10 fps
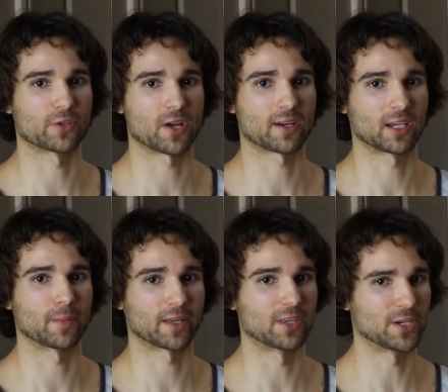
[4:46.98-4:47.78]
we're talking
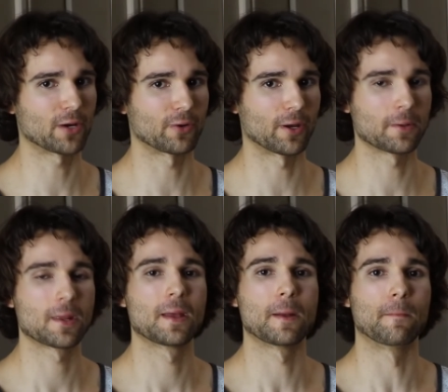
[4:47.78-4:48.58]
about the donut,
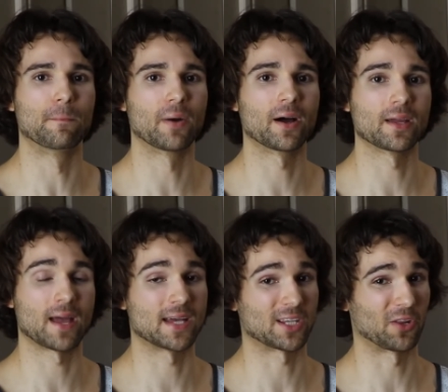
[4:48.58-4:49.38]
but
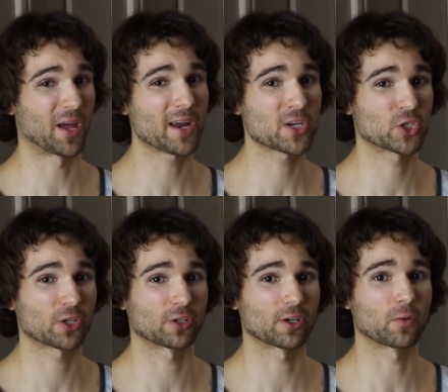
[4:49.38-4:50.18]
has a lot of
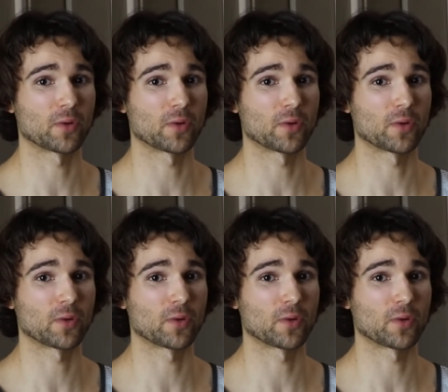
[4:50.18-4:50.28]
sugar,